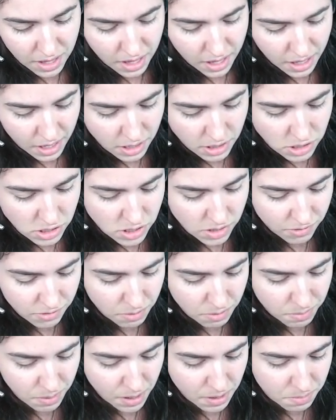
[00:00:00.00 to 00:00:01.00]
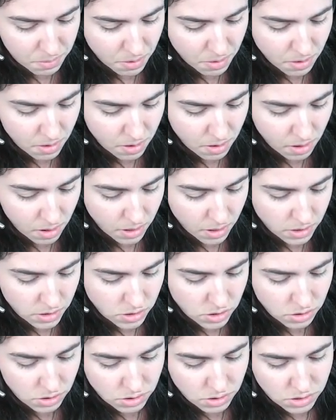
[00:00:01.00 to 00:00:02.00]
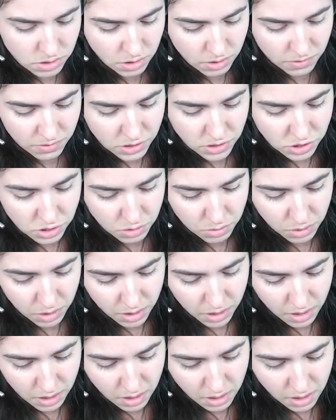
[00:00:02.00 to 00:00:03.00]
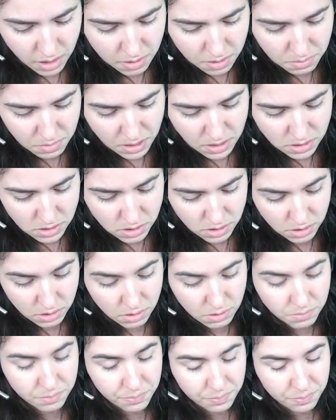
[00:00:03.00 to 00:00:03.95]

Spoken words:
edge of the paper and onto the surface you're working on, it means you're